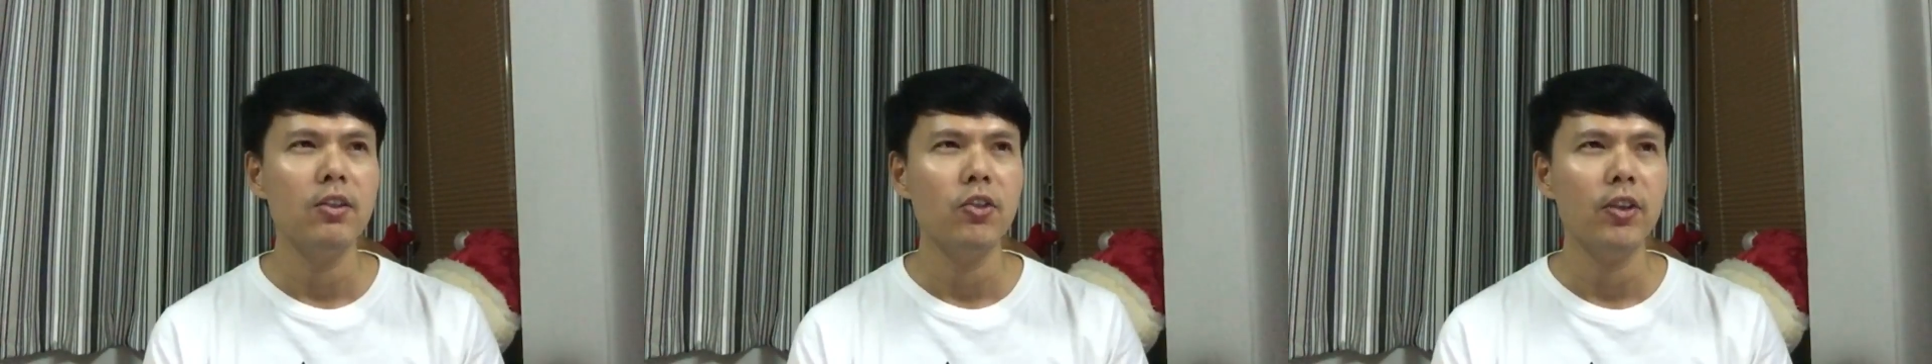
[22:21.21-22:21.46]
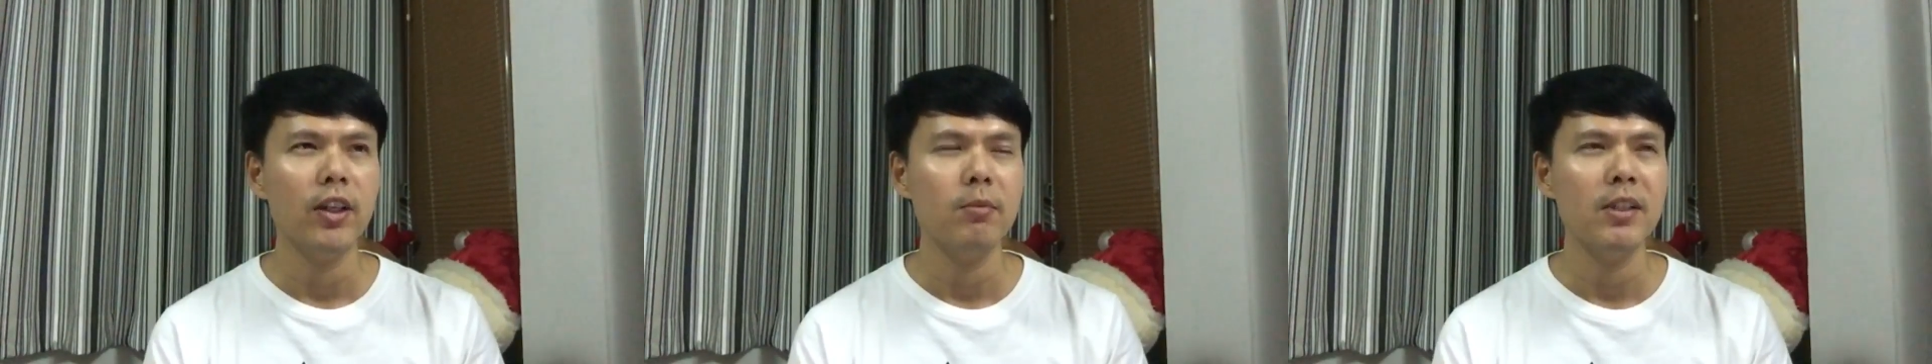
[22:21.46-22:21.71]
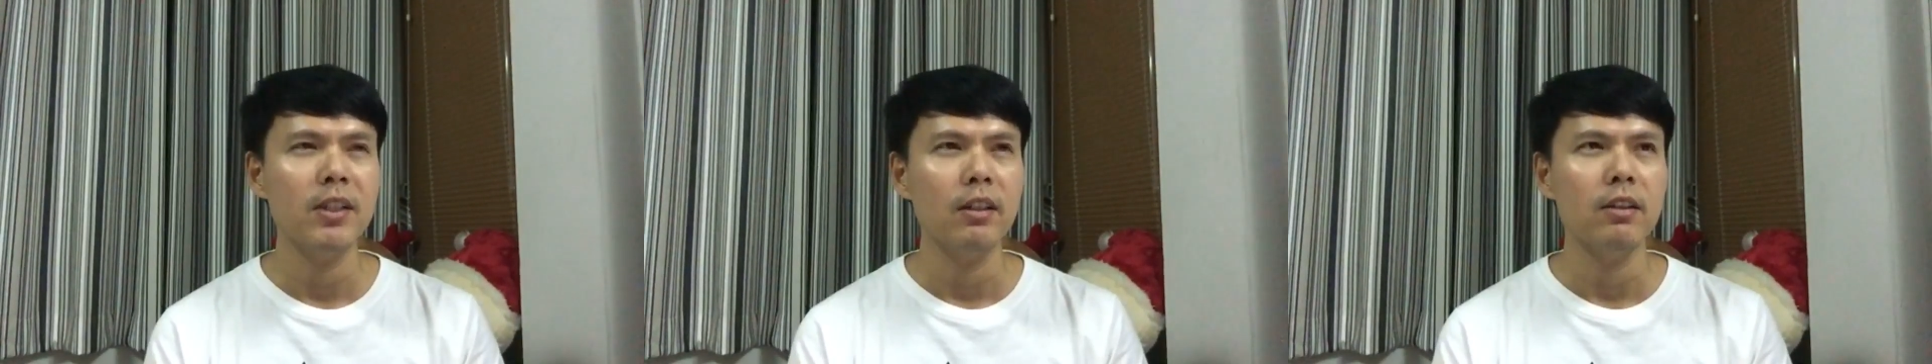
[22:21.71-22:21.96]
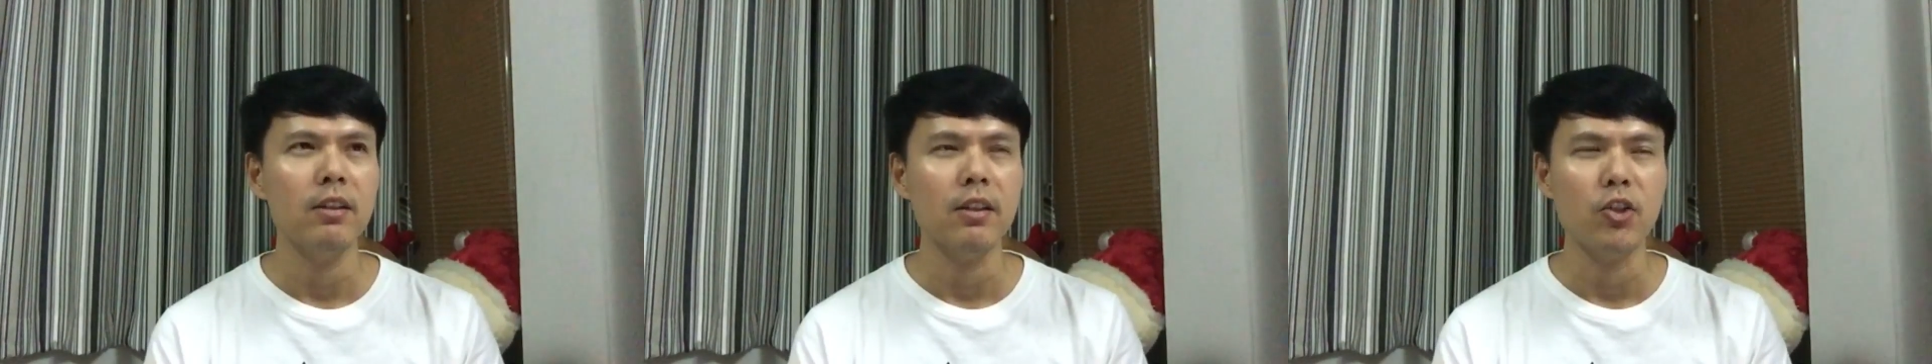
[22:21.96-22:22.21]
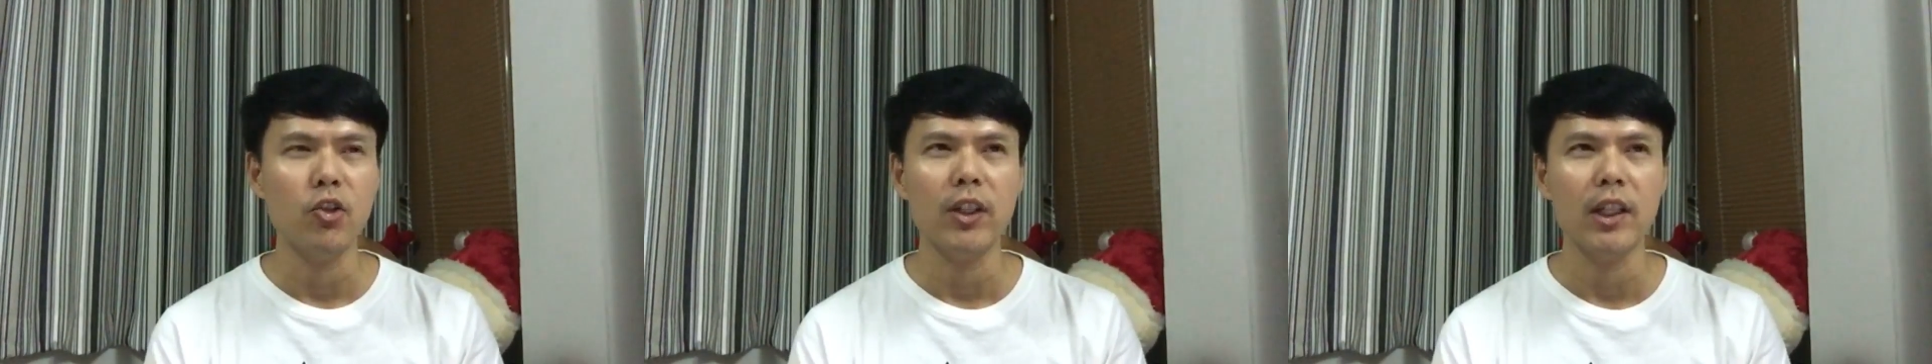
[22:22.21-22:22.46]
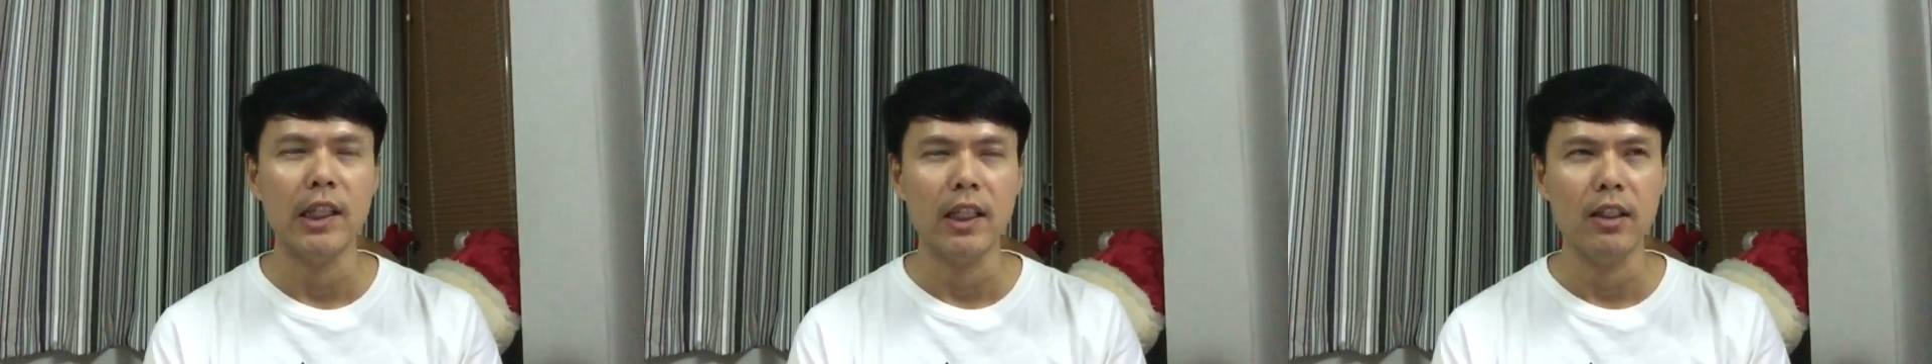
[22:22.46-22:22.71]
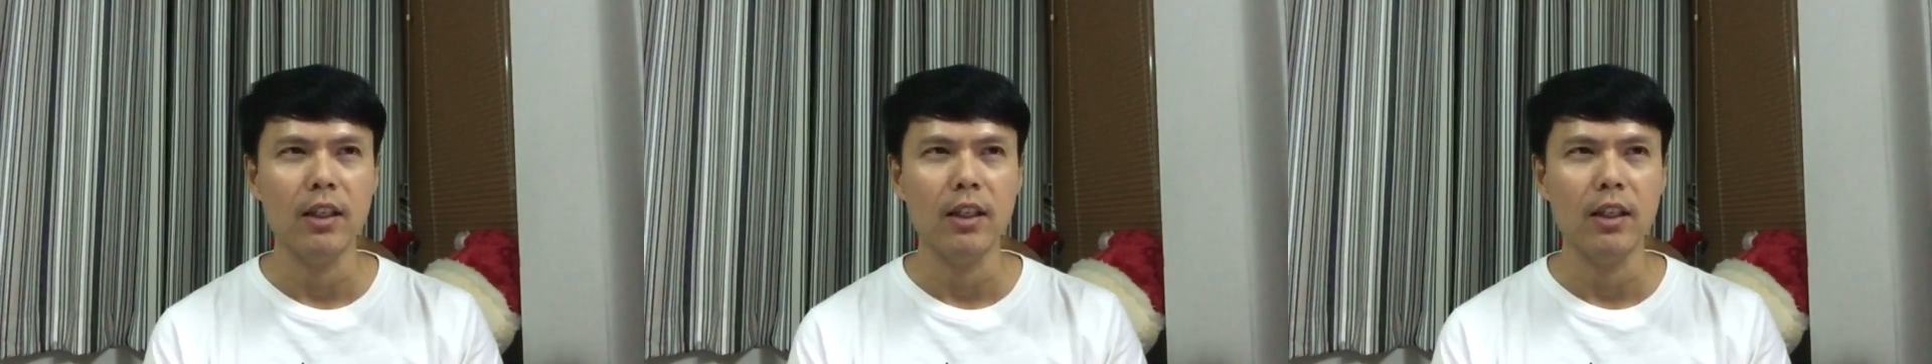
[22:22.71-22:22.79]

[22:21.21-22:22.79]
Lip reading: circumstances certain